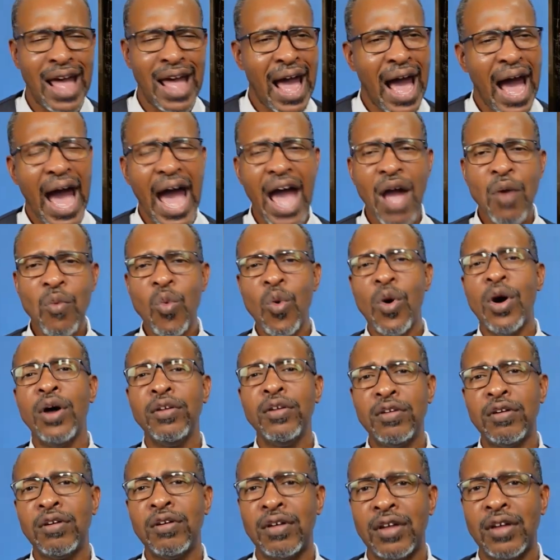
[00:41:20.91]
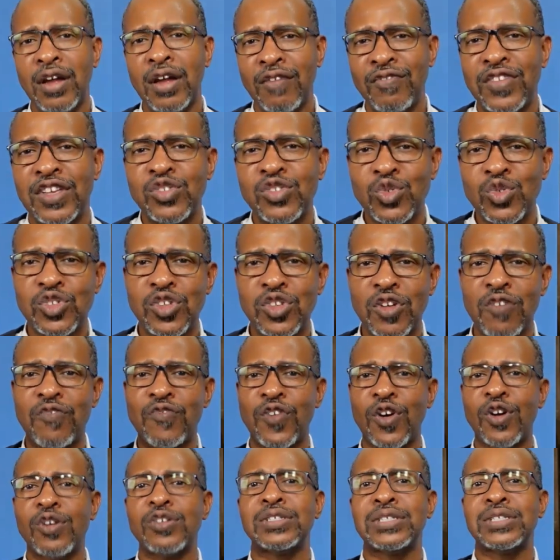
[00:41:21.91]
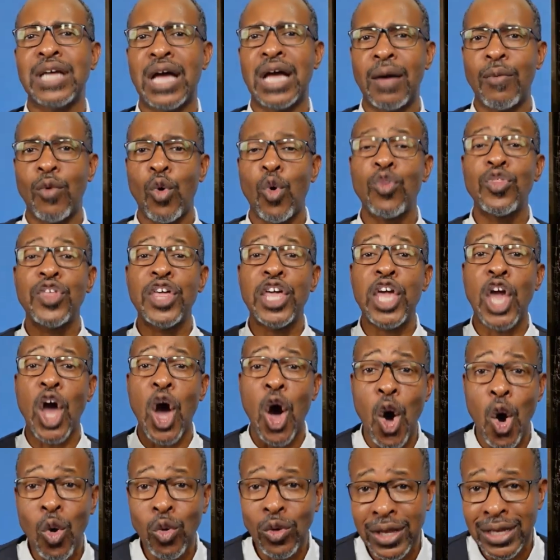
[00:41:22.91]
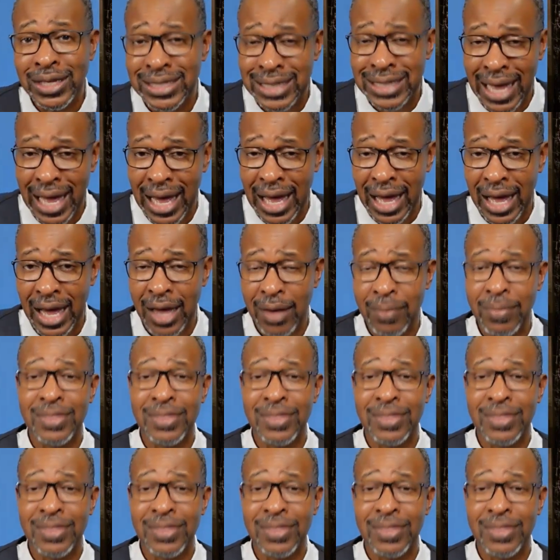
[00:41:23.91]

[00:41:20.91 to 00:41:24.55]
I wonder if this was the first time or the only time